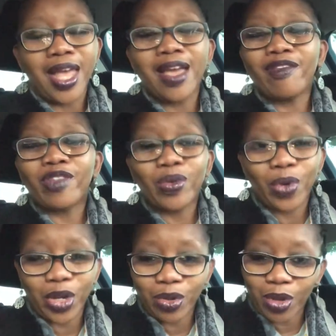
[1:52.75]

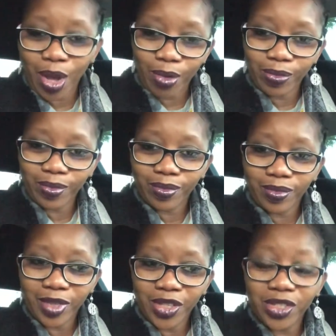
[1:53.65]
Everywhere you go,
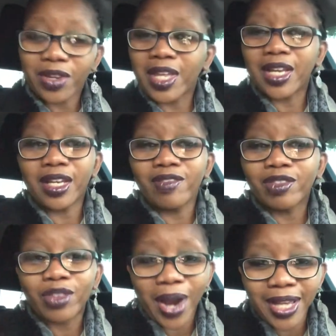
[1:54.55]
share that love
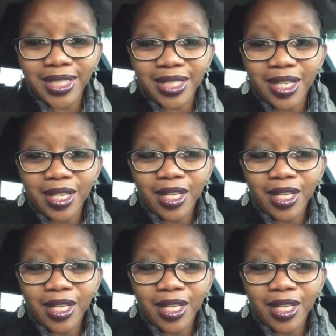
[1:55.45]
of Christ.